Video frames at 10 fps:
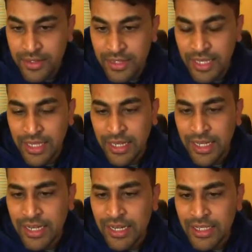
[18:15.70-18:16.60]
The
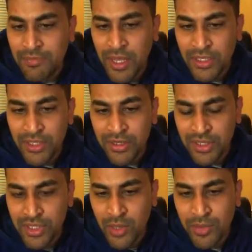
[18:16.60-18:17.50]
linked list passed to
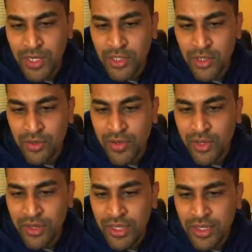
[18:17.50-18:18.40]
this operator
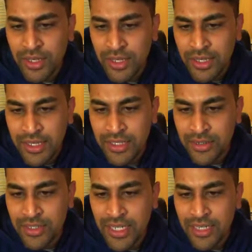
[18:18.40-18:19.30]
overloader is
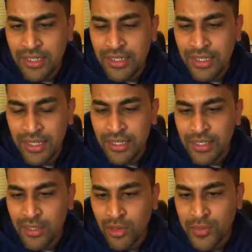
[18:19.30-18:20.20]
contained in
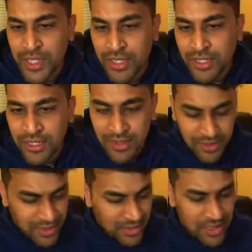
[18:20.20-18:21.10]
this object
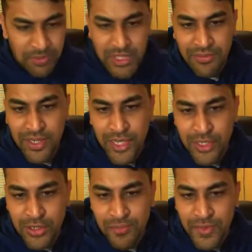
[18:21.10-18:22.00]

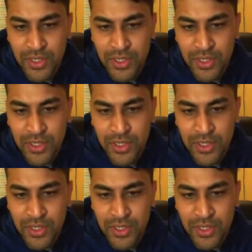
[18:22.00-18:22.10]
specification.